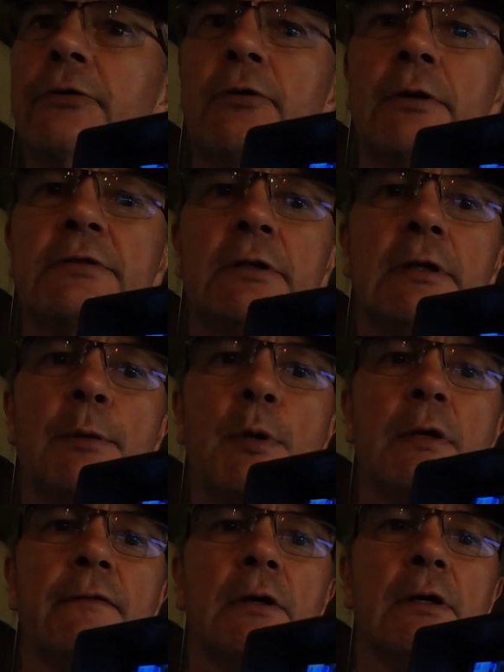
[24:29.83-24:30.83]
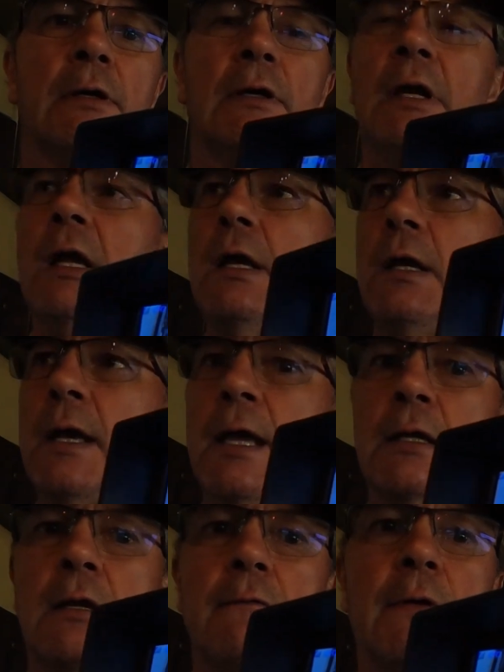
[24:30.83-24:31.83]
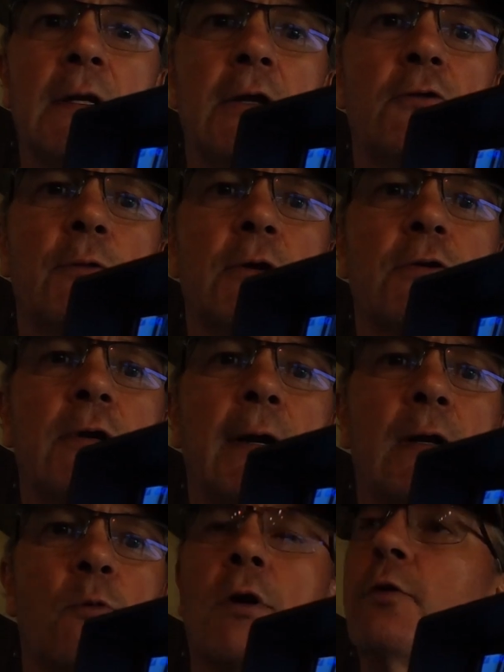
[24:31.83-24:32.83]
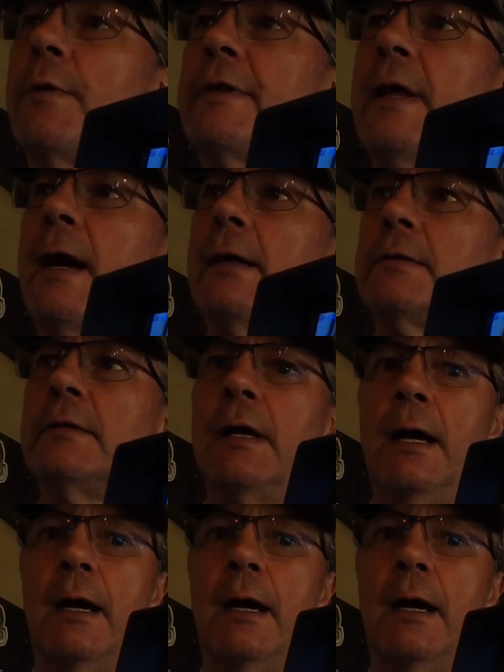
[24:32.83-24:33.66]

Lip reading: So it's a little bit of a inconvenience when you're trying to work with that,